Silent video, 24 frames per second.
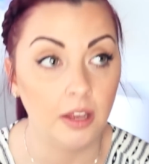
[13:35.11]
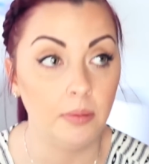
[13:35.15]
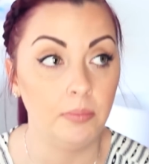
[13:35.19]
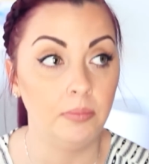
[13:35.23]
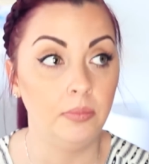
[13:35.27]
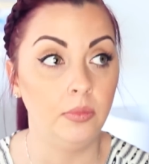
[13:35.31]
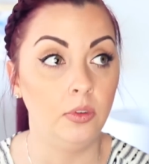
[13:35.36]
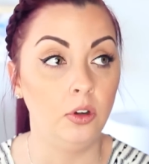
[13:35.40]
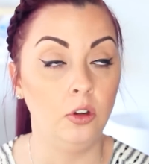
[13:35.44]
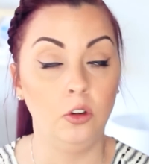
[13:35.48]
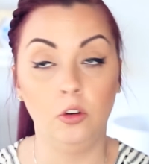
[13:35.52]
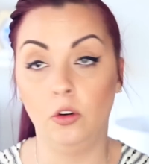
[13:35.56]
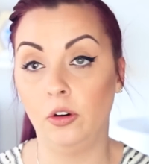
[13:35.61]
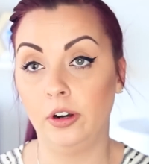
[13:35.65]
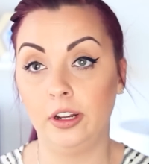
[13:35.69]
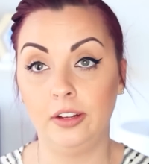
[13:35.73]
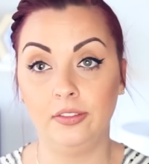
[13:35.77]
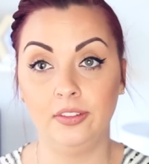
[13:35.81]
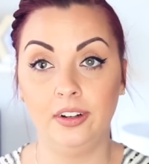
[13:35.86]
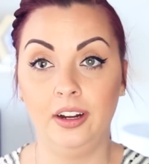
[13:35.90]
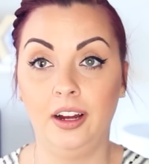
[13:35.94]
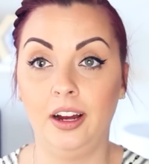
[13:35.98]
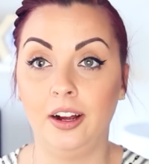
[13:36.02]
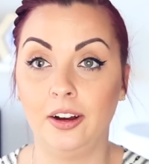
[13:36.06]
I'm not
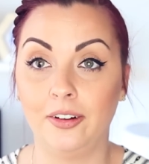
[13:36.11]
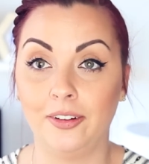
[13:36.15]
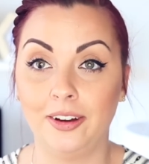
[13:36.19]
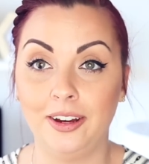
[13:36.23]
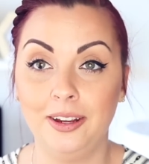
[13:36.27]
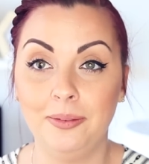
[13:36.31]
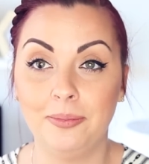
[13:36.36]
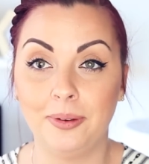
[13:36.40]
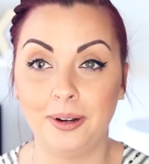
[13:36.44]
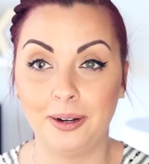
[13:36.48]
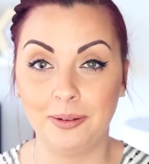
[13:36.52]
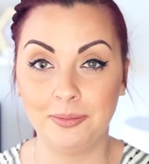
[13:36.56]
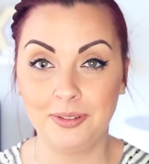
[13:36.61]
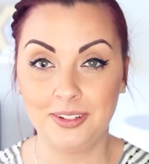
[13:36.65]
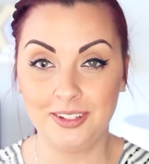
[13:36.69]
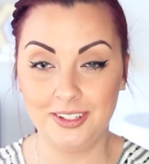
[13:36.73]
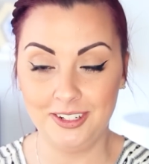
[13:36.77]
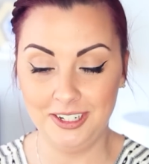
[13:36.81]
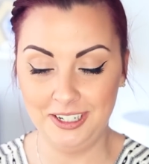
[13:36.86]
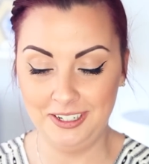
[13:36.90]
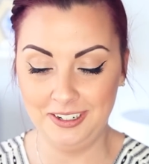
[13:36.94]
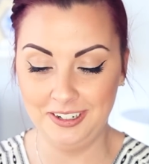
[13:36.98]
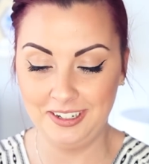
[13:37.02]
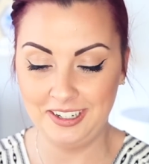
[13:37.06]
even hungry, but I'm
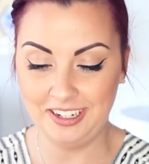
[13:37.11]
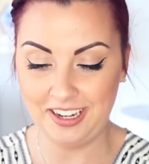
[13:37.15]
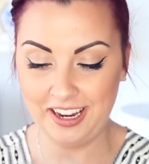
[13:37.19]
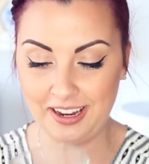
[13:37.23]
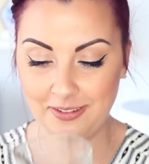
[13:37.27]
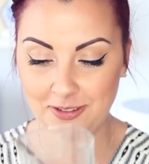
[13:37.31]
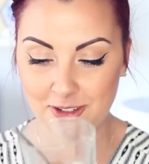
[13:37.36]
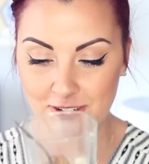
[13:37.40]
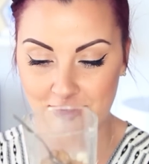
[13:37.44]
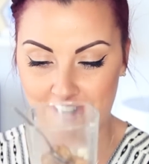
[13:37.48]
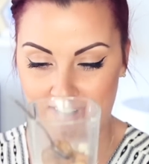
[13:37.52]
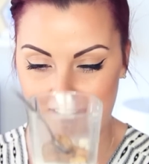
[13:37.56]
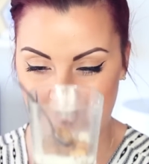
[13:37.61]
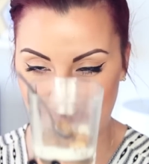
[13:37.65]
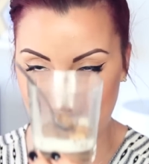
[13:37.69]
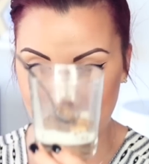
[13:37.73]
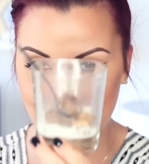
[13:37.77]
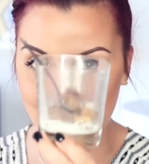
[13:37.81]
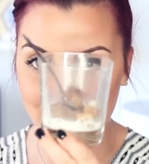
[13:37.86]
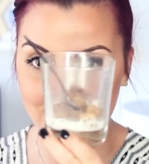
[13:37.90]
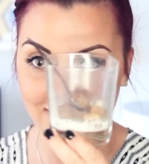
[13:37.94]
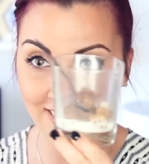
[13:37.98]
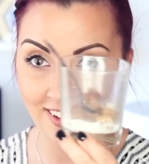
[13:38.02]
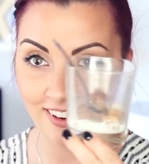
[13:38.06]
still going to keep trying
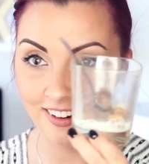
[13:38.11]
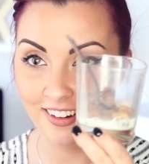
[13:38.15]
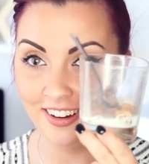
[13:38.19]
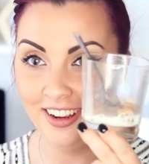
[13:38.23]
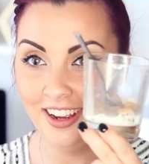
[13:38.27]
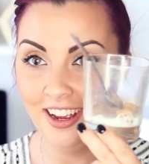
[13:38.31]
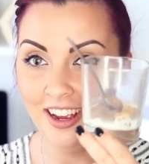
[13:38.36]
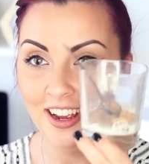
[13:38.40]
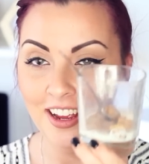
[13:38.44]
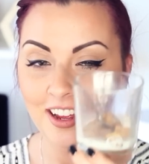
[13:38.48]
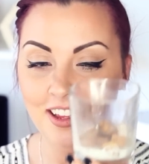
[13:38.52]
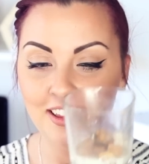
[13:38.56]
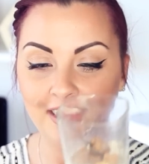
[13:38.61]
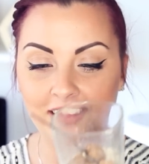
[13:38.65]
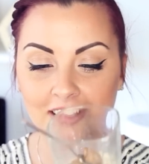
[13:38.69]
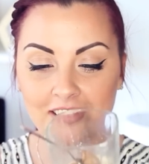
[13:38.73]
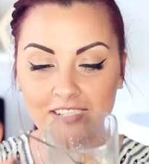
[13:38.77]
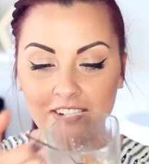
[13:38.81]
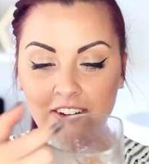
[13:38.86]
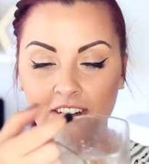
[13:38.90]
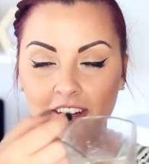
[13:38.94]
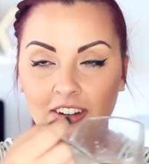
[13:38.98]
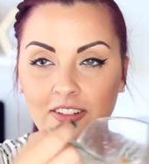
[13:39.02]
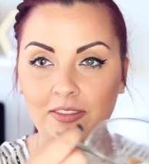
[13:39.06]
it. So
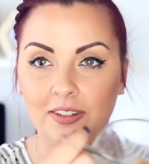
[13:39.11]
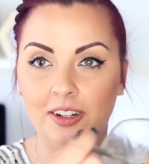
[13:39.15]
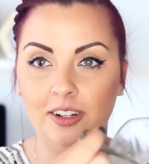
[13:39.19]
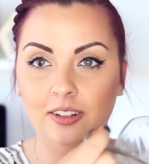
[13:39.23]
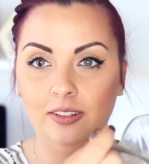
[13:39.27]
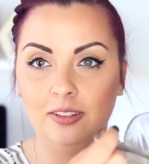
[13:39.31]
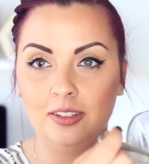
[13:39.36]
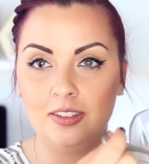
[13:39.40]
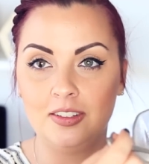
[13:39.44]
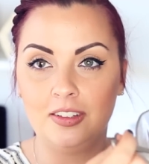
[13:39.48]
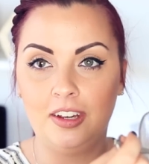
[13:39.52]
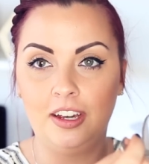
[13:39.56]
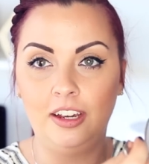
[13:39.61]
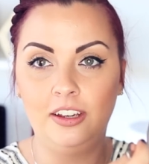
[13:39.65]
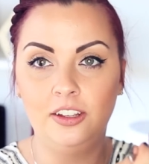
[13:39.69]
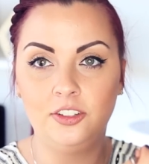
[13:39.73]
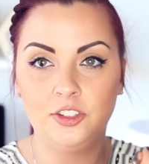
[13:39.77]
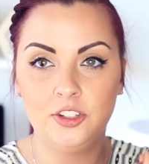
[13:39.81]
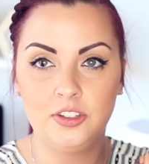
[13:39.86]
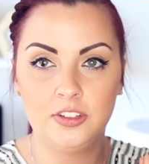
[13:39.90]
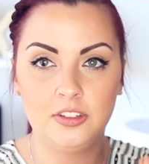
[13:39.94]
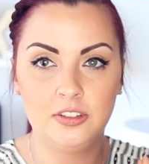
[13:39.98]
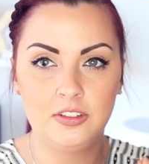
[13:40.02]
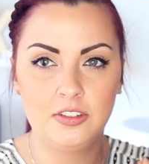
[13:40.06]
that's kind of what it looks like. It
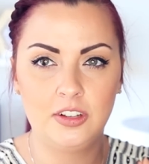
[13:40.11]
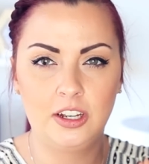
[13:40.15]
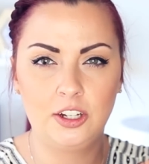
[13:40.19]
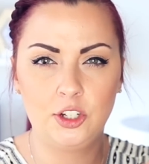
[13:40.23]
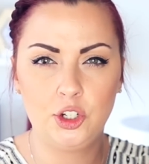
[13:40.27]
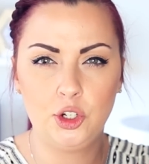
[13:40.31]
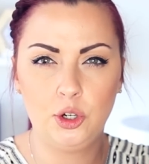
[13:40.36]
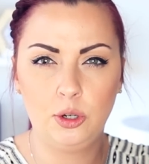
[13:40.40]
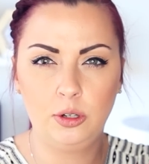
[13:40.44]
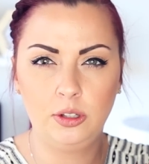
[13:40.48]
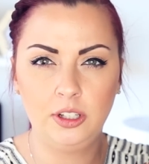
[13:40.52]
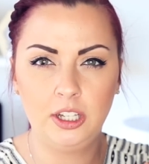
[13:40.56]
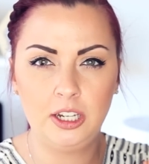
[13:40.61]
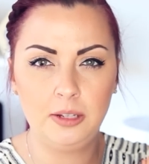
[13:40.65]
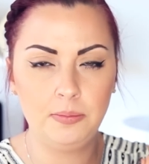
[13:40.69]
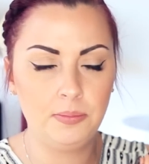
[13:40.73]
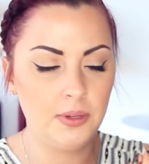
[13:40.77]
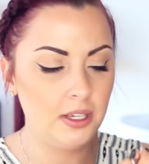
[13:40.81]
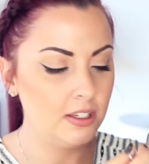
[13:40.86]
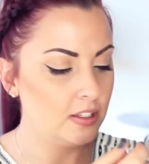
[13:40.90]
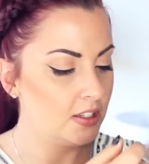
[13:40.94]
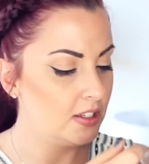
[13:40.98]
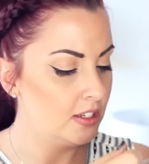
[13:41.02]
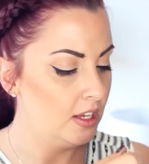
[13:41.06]
just looks like chocolatey
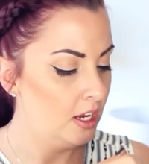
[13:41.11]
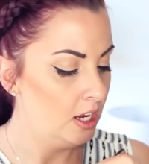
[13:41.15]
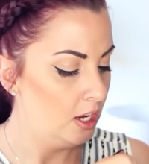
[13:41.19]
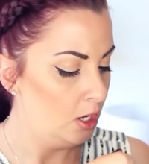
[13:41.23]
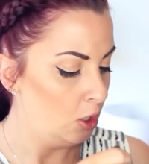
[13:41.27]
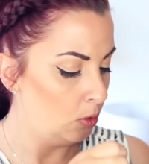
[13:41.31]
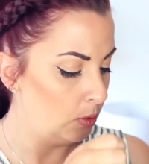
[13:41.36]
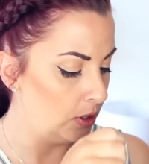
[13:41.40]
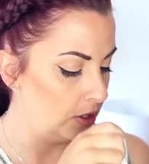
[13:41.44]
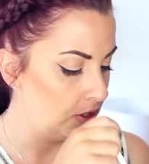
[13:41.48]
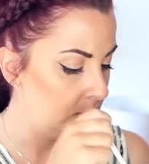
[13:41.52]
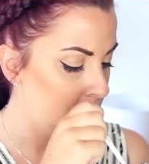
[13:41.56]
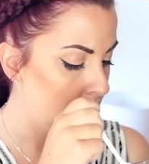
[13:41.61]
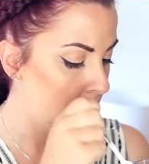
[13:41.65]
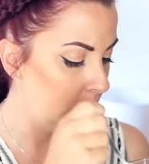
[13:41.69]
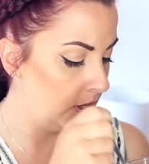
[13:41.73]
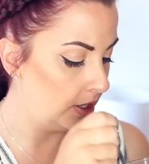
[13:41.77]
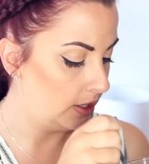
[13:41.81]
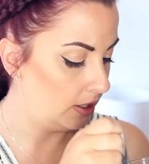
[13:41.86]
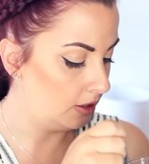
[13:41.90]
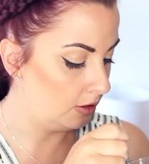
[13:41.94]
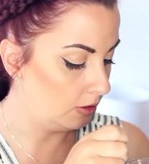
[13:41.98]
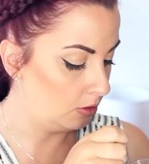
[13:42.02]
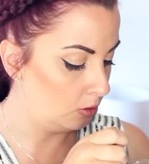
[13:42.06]
bits with
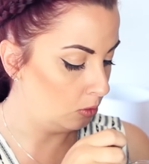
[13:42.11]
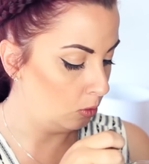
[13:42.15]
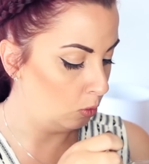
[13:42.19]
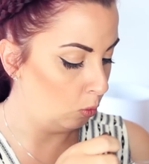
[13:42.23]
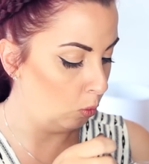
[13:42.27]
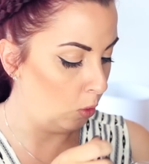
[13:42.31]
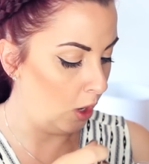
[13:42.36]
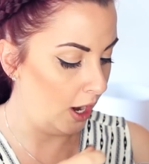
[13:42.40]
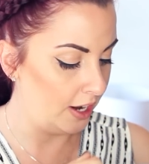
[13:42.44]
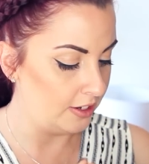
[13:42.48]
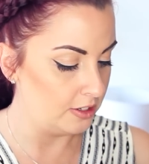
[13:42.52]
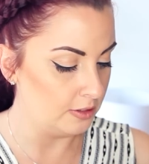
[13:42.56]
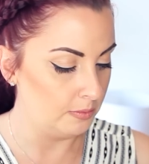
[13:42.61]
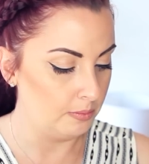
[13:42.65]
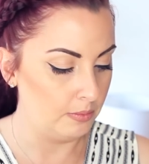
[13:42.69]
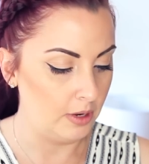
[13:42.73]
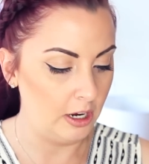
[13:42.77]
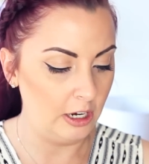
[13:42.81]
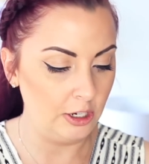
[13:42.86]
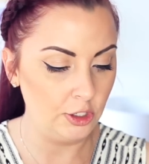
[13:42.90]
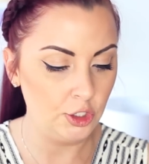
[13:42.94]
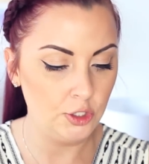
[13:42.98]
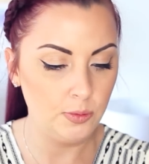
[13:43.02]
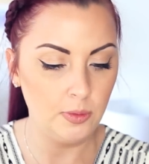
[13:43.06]
tiny little white
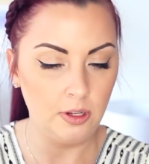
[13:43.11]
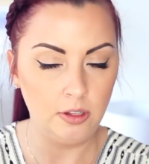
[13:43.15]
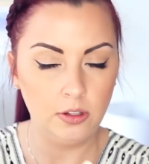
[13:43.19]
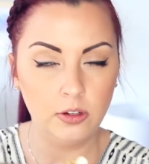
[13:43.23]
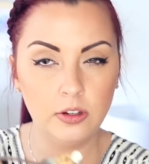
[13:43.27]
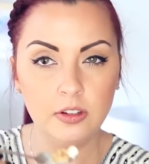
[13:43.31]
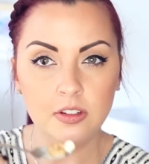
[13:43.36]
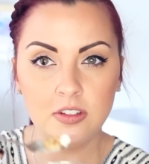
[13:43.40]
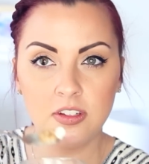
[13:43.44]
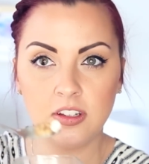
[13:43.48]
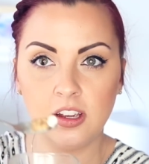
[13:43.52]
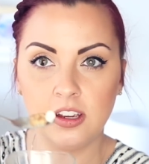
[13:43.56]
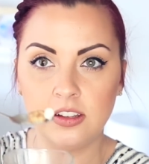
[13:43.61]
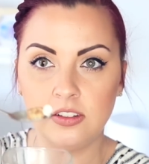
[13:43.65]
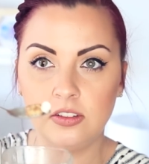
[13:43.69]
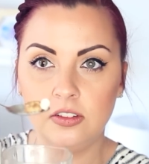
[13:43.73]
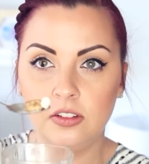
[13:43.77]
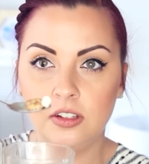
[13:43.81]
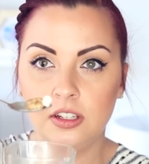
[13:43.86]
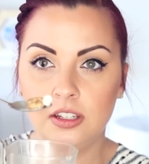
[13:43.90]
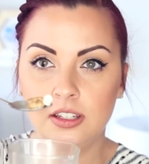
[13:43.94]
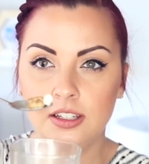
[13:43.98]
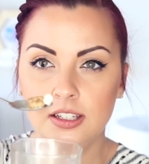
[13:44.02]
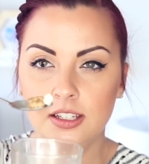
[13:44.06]
marshmallows, as
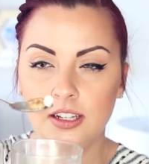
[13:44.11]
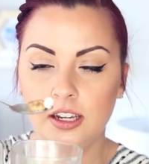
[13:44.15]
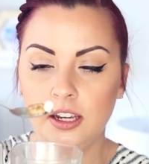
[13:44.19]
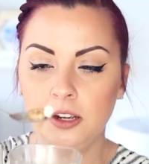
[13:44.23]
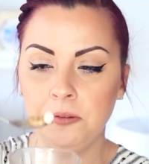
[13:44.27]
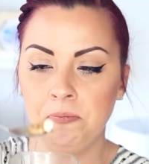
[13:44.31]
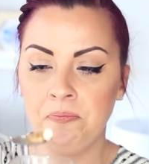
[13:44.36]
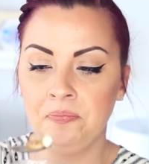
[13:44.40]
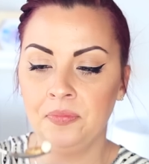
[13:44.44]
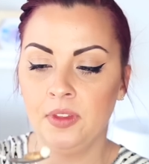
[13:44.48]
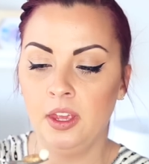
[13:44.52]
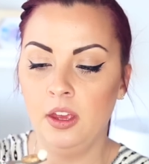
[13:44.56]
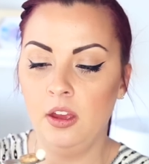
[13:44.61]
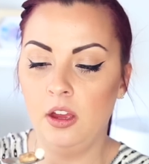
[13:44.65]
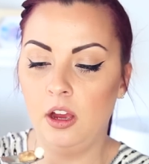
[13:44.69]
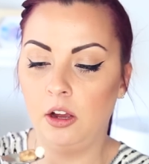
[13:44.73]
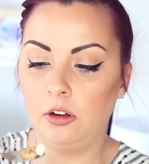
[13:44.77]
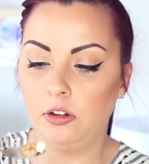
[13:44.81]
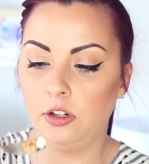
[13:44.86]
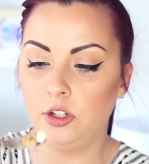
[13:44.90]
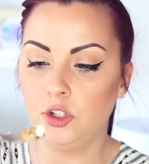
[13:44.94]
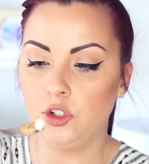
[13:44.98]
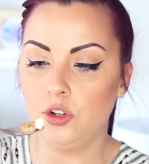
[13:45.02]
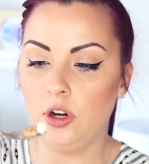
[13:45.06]
you can see.
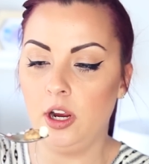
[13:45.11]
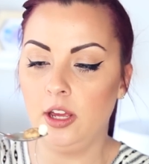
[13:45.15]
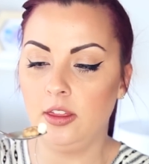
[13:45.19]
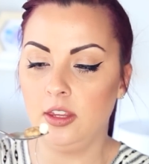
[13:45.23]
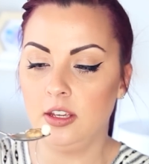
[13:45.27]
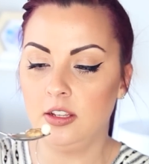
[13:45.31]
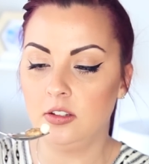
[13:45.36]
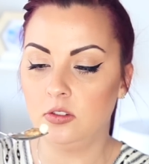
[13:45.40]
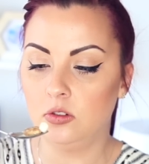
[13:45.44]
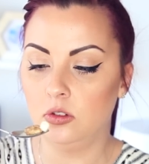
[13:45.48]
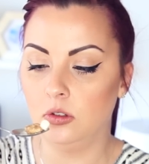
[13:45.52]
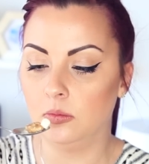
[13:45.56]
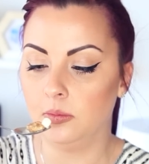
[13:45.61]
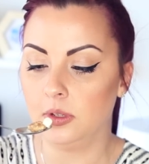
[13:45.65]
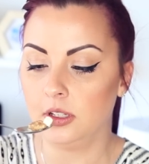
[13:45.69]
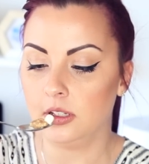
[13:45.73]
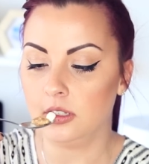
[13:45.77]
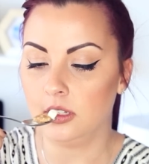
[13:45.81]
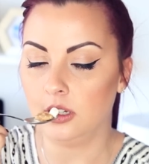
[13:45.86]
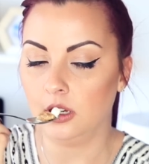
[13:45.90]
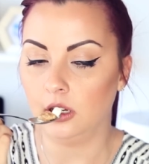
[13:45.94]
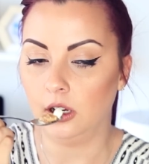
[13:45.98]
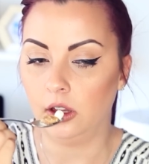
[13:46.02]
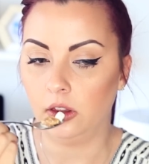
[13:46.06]
I'm going to try these two
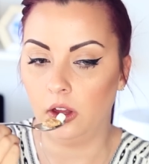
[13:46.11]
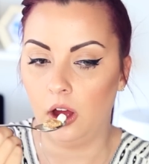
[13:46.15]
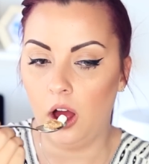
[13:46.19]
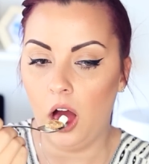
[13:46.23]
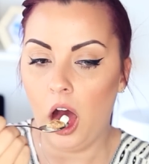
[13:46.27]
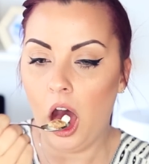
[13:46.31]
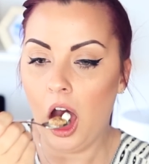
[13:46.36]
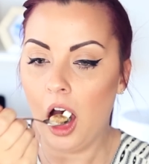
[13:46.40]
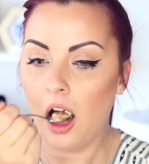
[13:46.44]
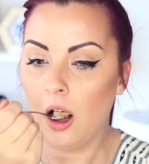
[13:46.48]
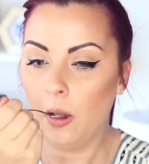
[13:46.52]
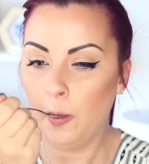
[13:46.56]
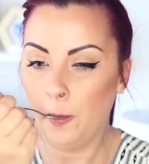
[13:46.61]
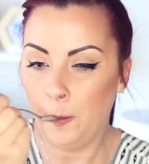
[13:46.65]
bits together.